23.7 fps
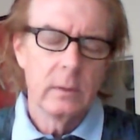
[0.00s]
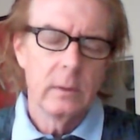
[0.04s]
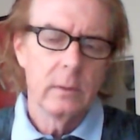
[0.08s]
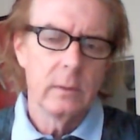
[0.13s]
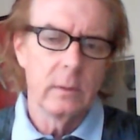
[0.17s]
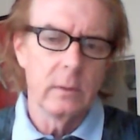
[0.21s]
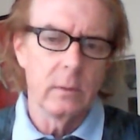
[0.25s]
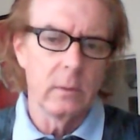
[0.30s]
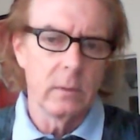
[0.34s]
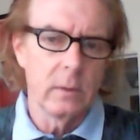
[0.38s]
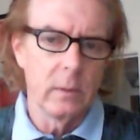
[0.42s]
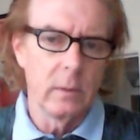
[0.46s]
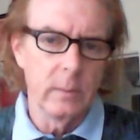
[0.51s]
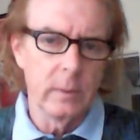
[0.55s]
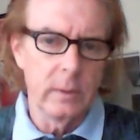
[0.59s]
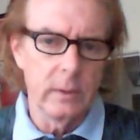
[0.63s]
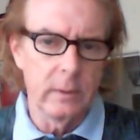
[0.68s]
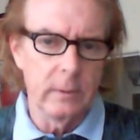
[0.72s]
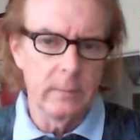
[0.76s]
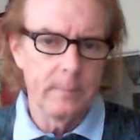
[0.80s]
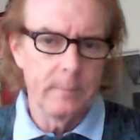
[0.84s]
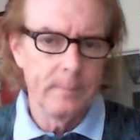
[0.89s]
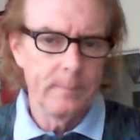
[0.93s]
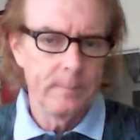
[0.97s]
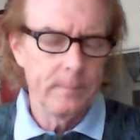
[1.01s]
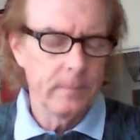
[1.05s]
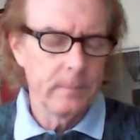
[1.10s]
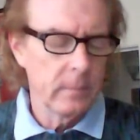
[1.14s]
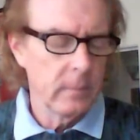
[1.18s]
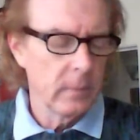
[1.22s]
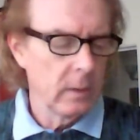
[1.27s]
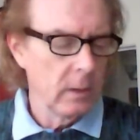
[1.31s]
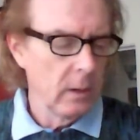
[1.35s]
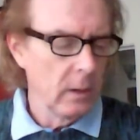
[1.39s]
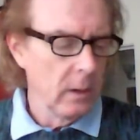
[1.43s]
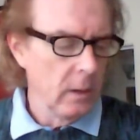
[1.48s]
don't come in.
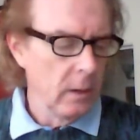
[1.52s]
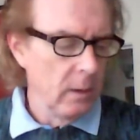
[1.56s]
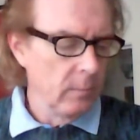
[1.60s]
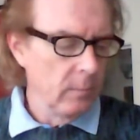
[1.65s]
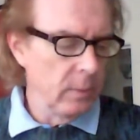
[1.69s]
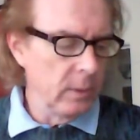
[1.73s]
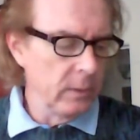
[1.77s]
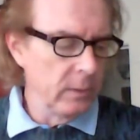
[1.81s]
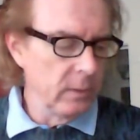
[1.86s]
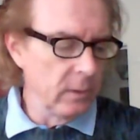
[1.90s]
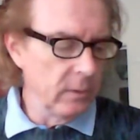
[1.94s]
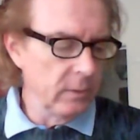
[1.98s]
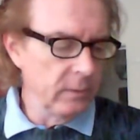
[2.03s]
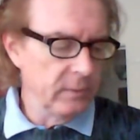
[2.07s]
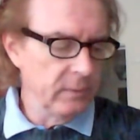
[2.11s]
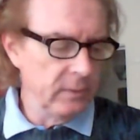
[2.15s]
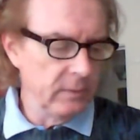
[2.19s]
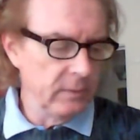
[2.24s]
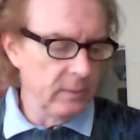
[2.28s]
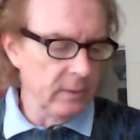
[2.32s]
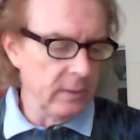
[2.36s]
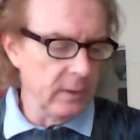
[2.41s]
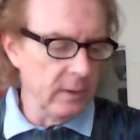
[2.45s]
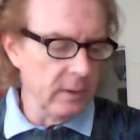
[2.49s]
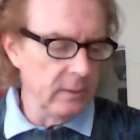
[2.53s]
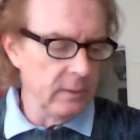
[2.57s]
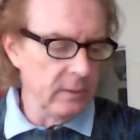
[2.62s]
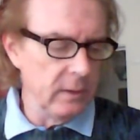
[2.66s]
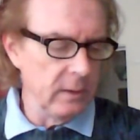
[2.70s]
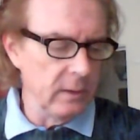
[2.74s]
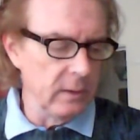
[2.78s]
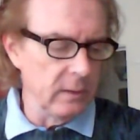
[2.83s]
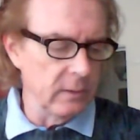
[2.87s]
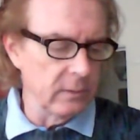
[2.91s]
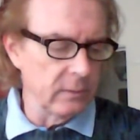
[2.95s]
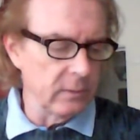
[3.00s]
But notice that the
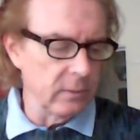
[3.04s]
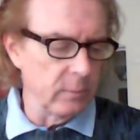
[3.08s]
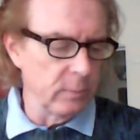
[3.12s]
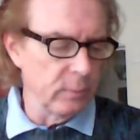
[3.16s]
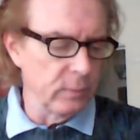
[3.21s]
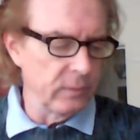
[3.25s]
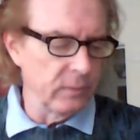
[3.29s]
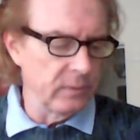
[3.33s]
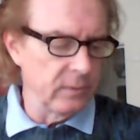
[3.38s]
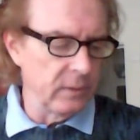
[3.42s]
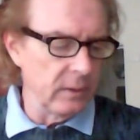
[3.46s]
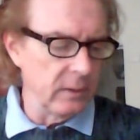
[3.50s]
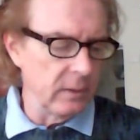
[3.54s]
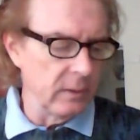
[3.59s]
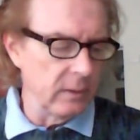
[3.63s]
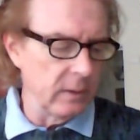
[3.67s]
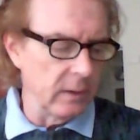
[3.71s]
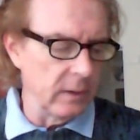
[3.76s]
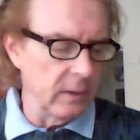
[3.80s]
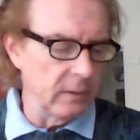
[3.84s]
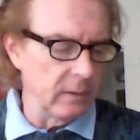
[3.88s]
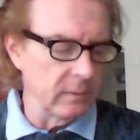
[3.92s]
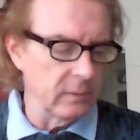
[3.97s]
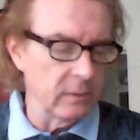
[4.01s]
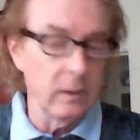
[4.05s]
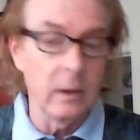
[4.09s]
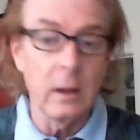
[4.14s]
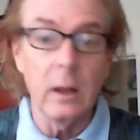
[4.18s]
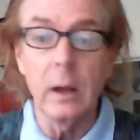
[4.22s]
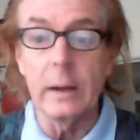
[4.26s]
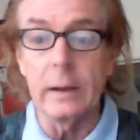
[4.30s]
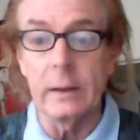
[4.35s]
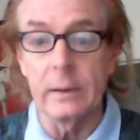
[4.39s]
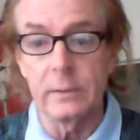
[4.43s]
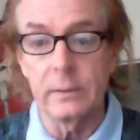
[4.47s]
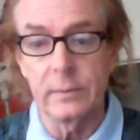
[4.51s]
ideas are presented as
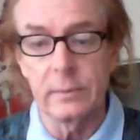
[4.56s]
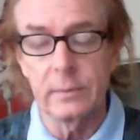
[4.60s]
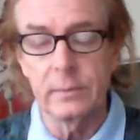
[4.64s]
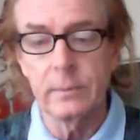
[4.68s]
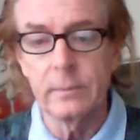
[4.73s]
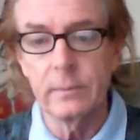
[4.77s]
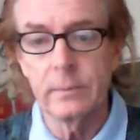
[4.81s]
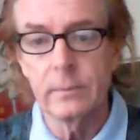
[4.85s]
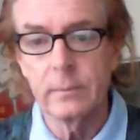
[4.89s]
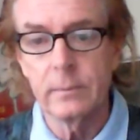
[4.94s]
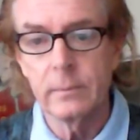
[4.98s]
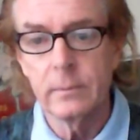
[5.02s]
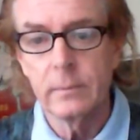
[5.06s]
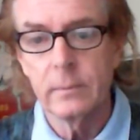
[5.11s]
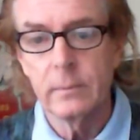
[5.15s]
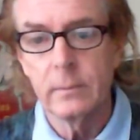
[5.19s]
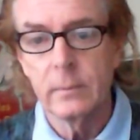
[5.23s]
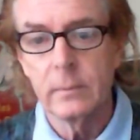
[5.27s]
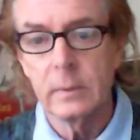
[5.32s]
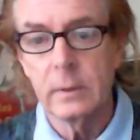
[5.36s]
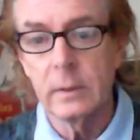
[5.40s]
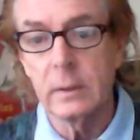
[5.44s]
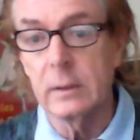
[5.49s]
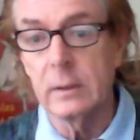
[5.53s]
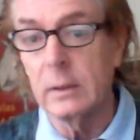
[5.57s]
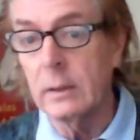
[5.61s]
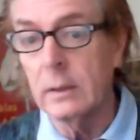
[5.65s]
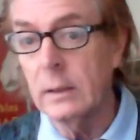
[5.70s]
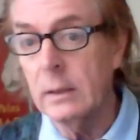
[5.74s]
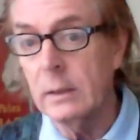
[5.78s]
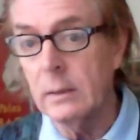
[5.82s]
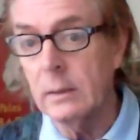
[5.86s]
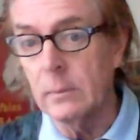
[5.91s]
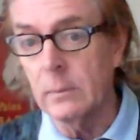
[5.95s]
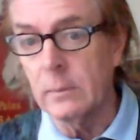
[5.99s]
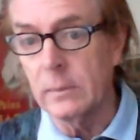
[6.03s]
light,
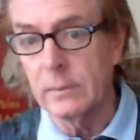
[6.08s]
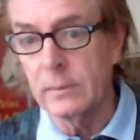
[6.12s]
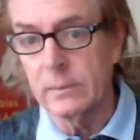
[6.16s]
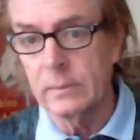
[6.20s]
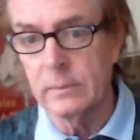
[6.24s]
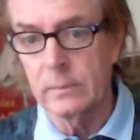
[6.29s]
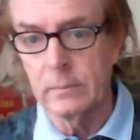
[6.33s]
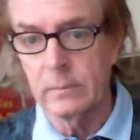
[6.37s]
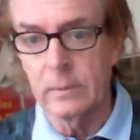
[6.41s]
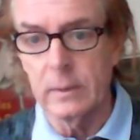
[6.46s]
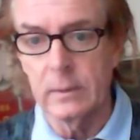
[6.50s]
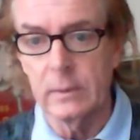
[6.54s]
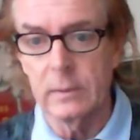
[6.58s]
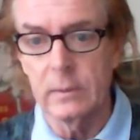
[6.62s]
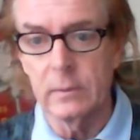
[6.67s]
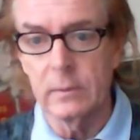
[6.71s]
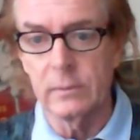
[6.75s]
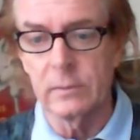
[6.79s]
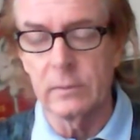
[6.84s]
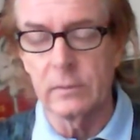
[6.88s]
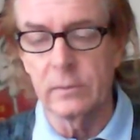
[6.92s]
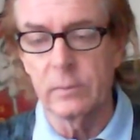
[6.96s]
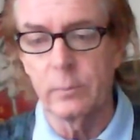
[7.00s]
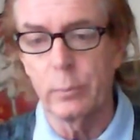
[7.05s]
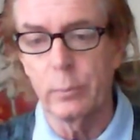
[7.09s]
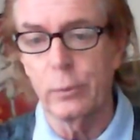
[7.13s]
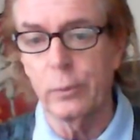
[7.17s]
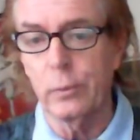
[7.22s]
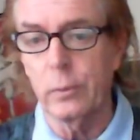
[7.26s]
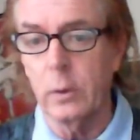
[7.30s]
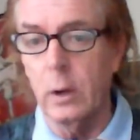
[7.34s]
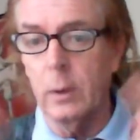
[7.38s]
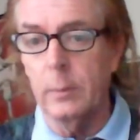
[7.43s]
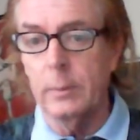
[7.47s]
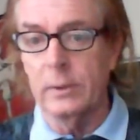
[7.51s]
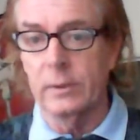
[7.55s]
gleams, right? There's this
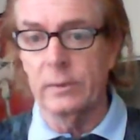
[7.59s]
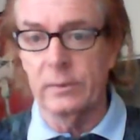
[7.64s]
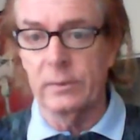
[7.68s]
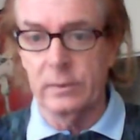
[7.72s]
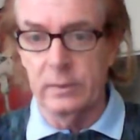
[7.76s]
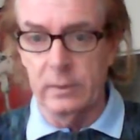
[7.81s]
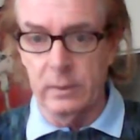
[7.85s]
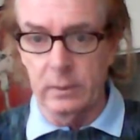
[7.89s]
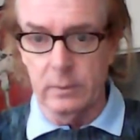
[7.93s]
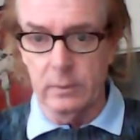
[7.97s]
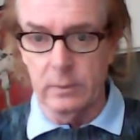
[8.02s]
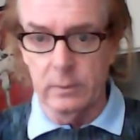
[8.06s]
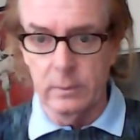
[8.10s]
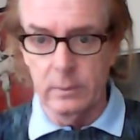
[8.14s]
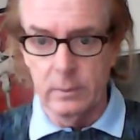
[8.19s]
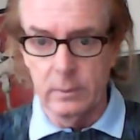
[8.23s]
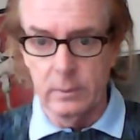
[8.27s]
promise here,